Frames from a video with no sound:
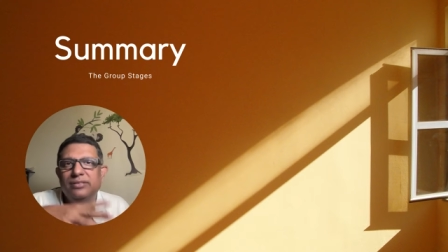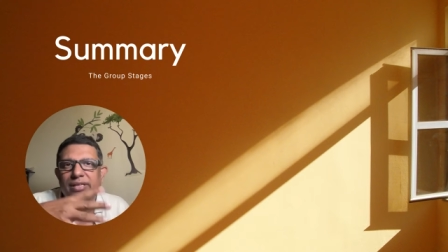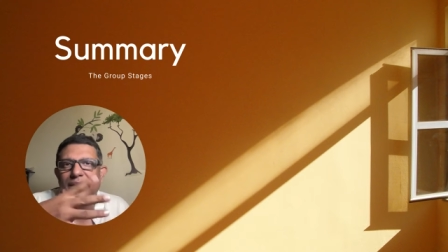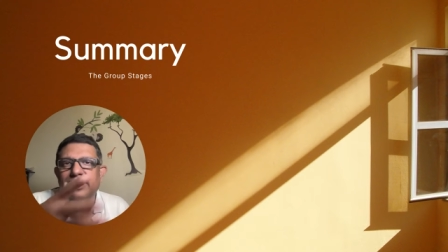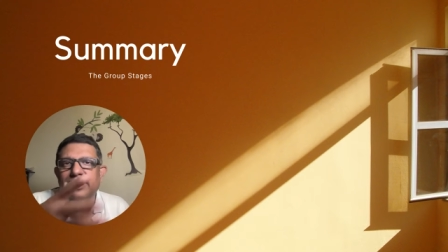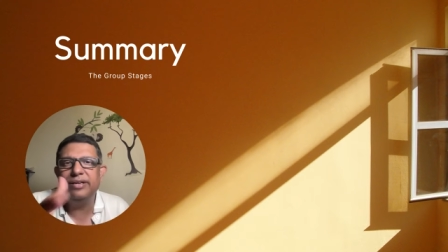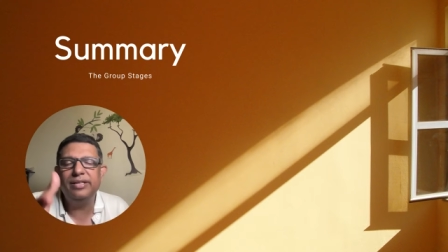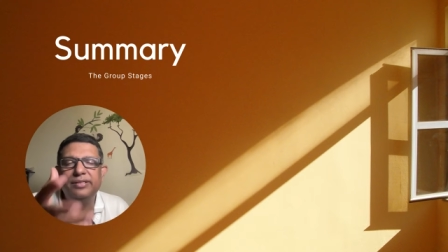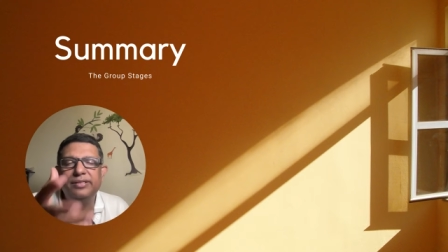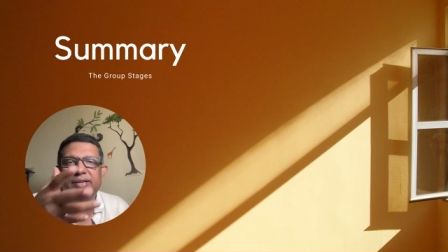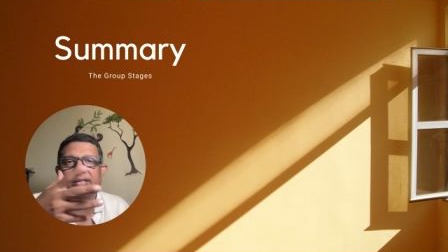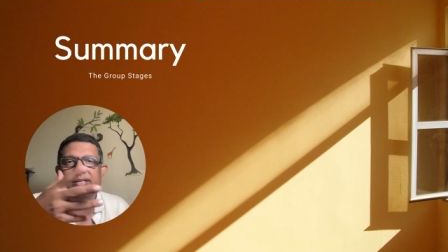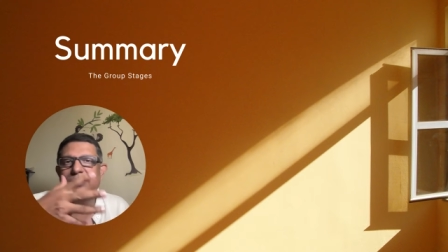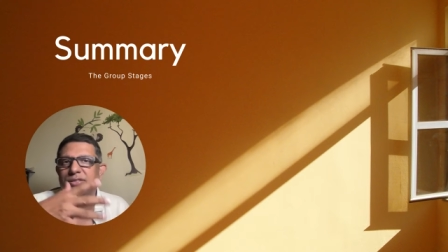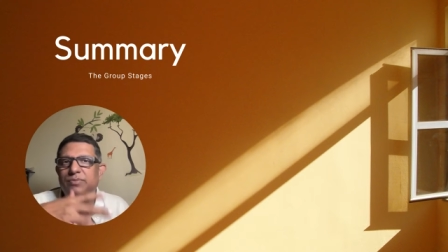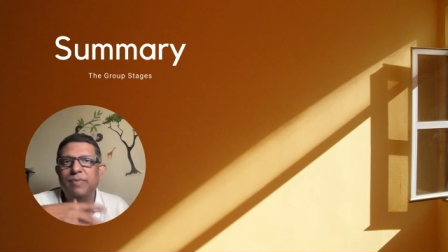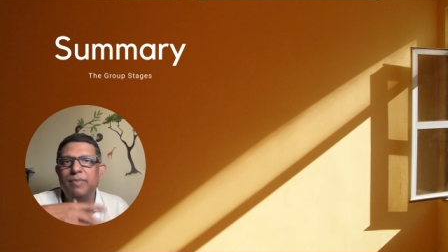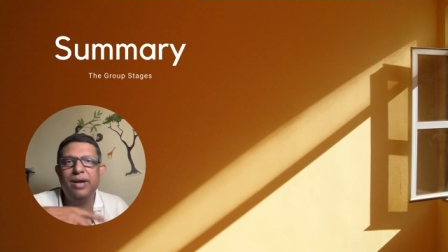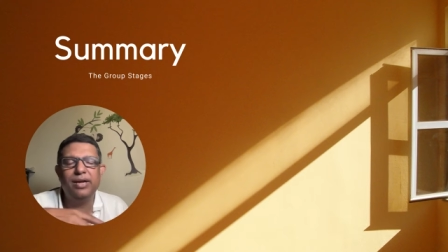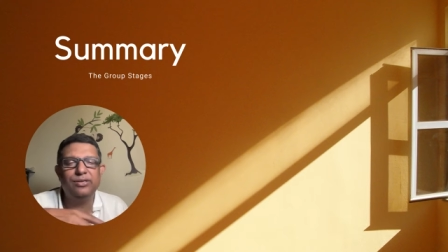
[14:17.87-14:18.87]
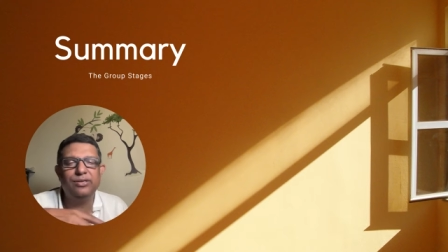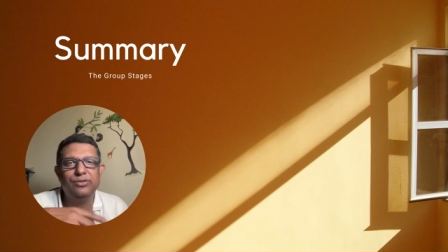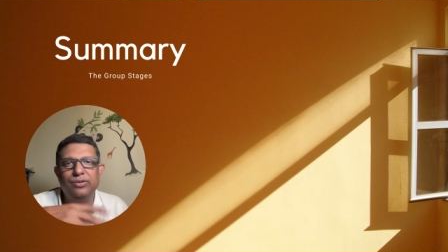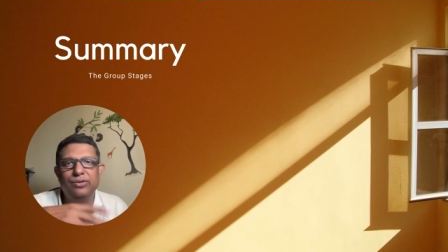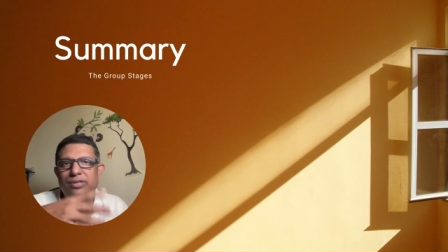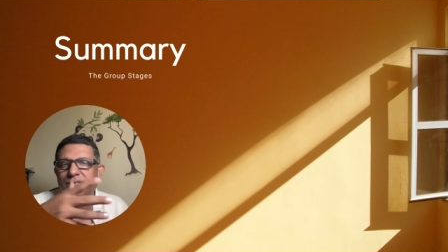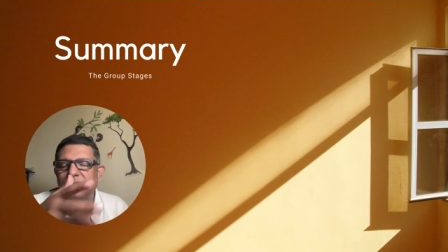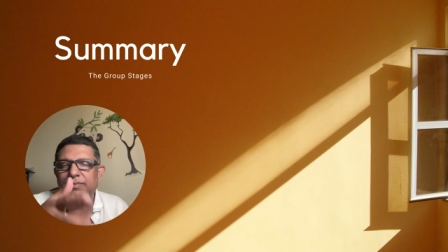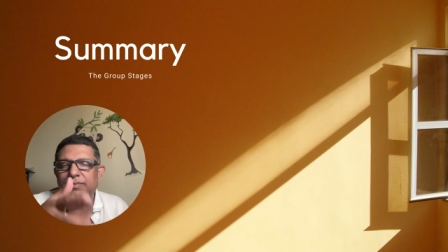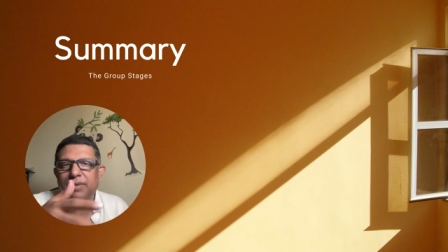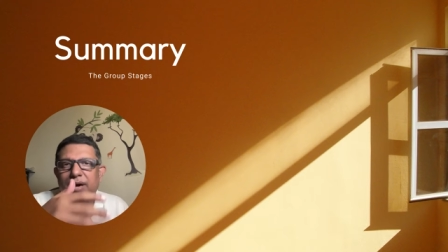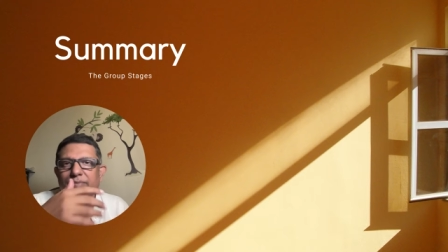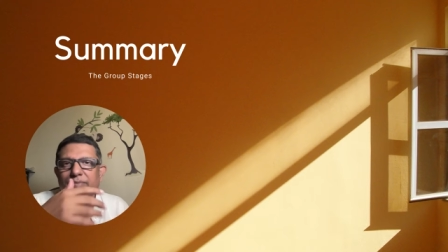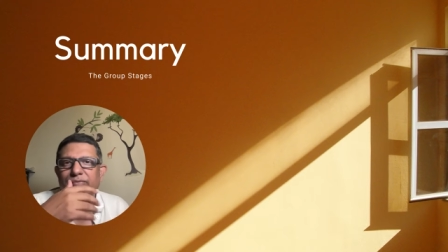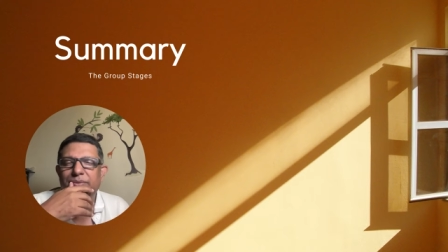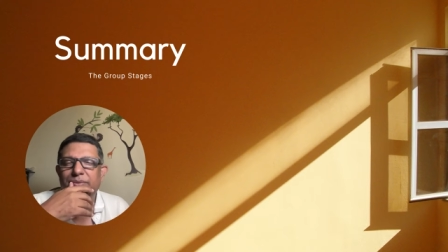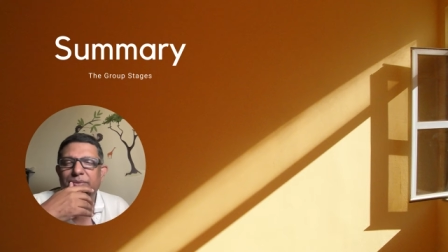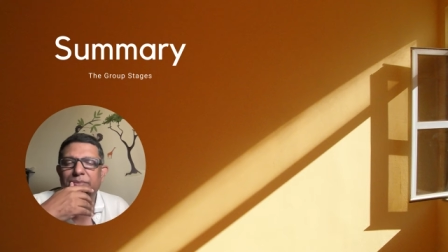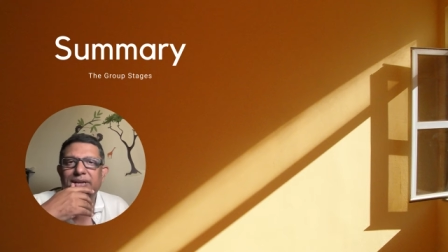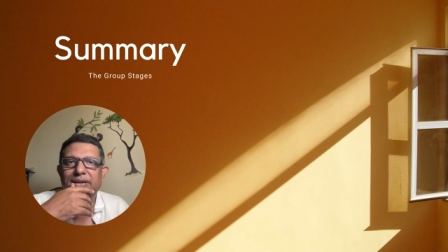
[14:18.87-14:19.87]
say a Netherlands match or a
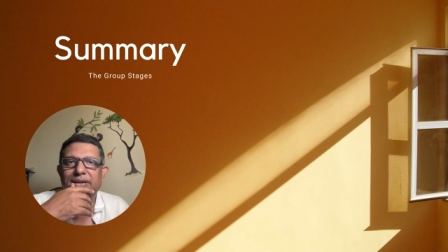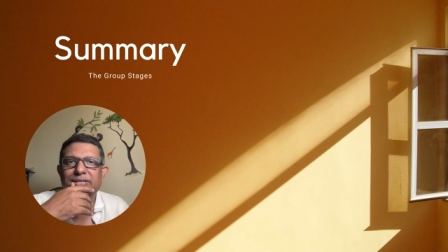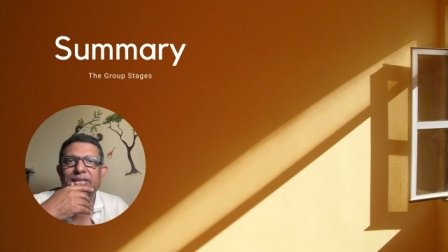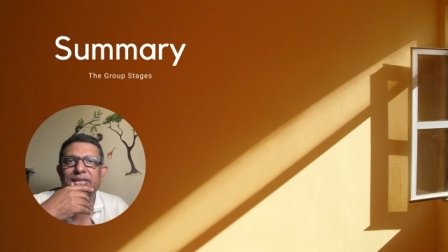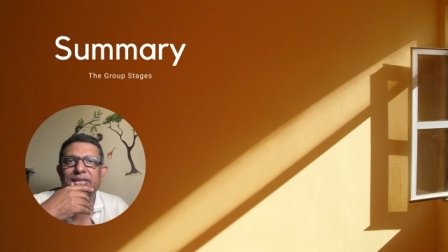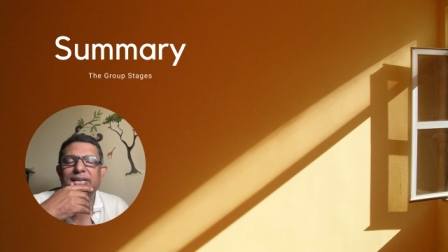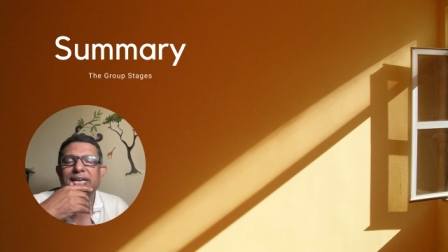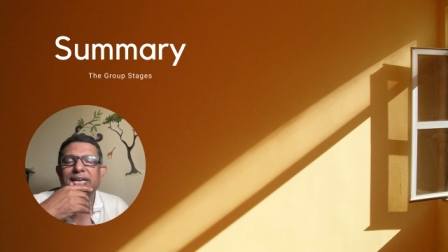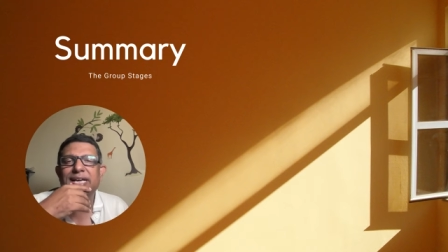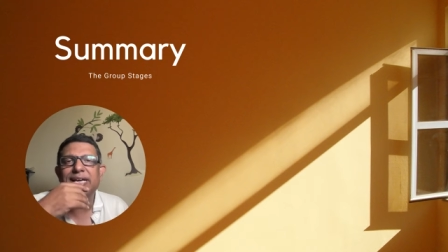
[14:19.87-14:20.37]
Zimbabwe match,